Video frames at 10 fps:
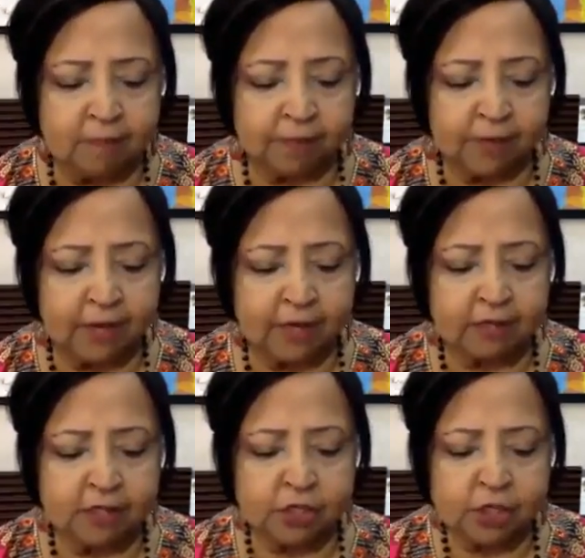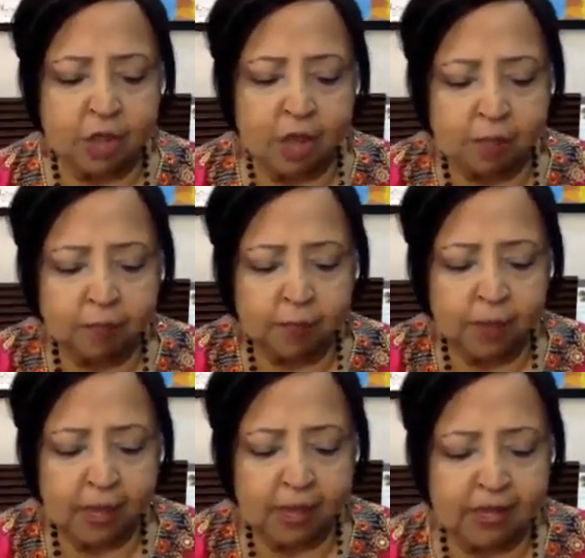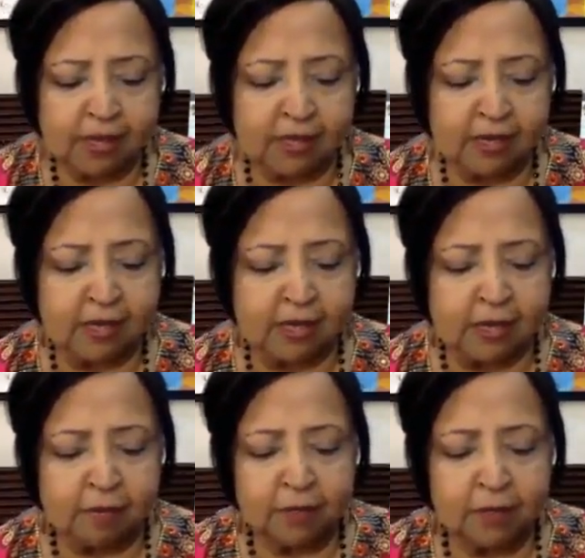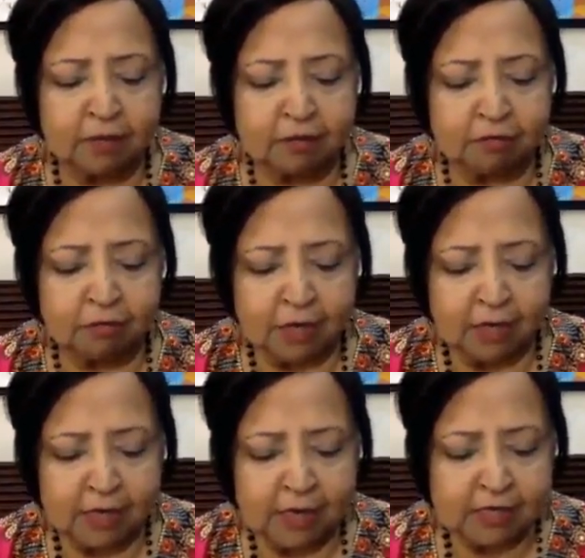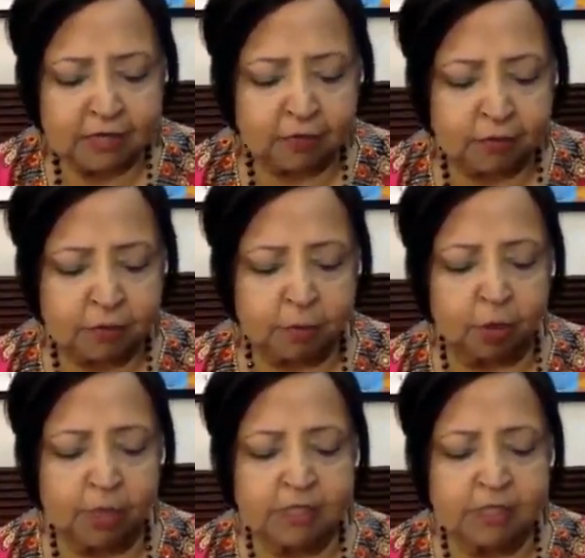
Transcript: like a sharp pain being released from your body.